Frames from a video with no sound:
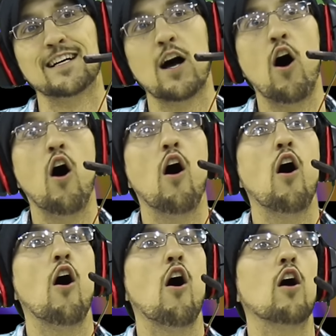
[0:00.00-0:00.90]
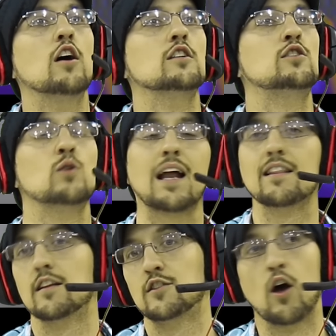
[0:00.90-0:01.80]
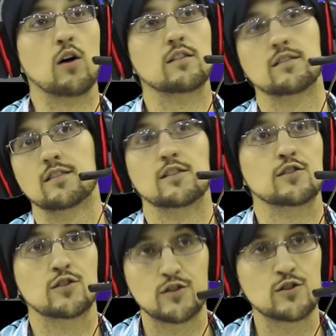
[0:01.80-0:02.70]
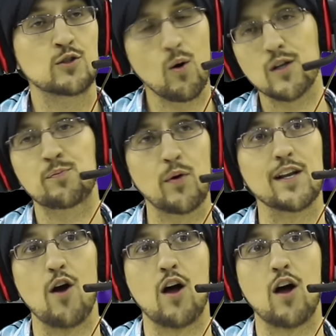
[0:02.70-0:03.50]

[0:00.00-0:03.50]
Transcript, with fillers: Oh, dude, yes. I. God. Joker's pretty